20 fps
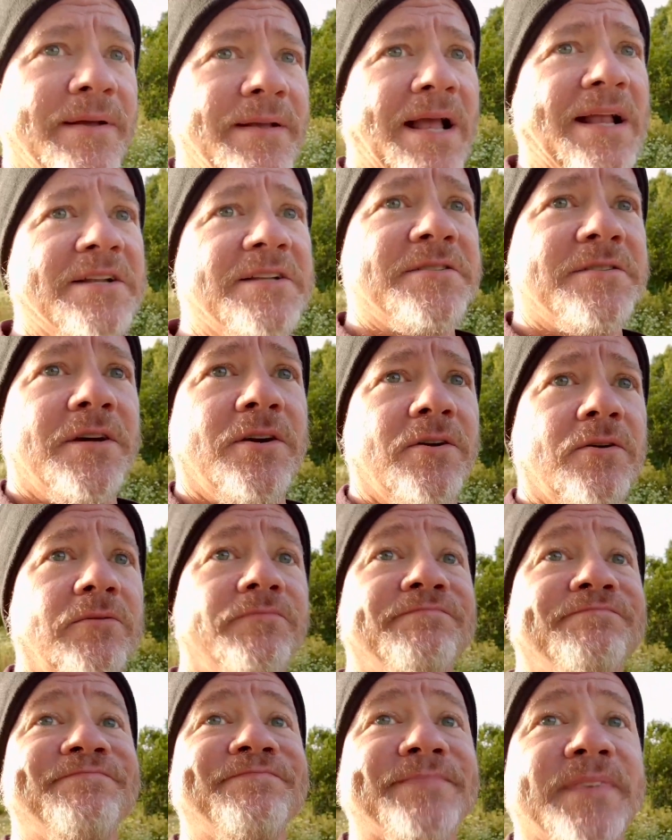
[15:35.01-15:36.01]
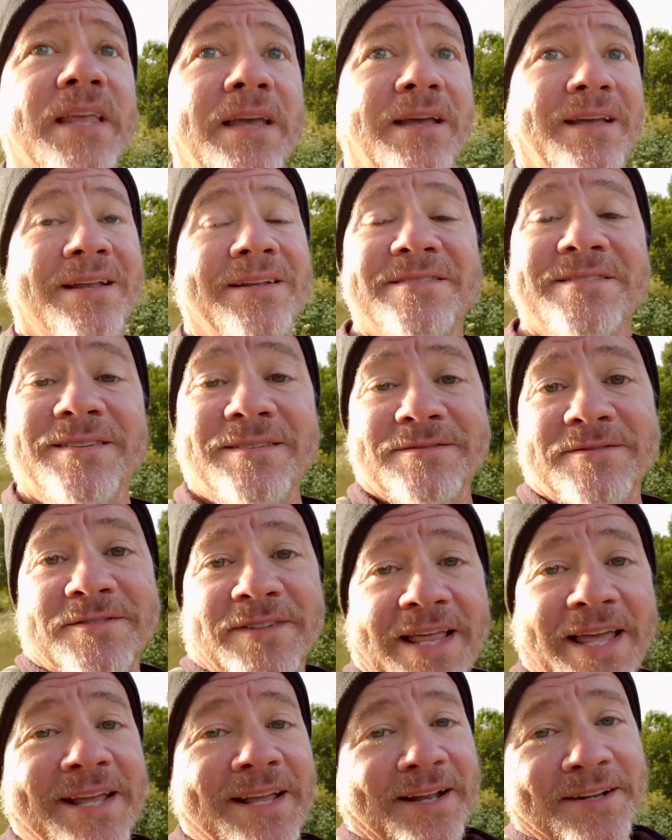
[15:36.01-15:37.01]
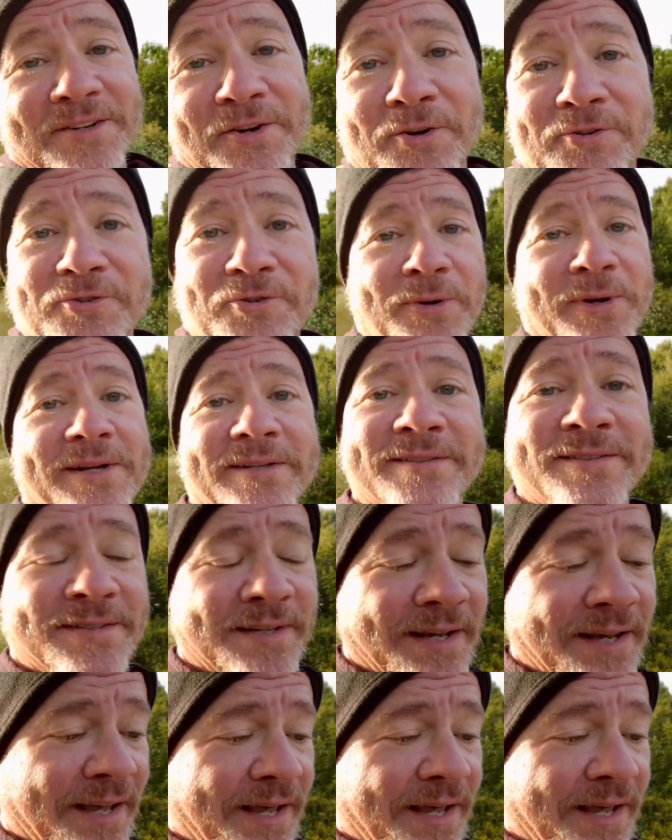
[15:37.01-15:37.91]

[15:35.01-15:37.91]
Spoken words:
And so it's like your choice.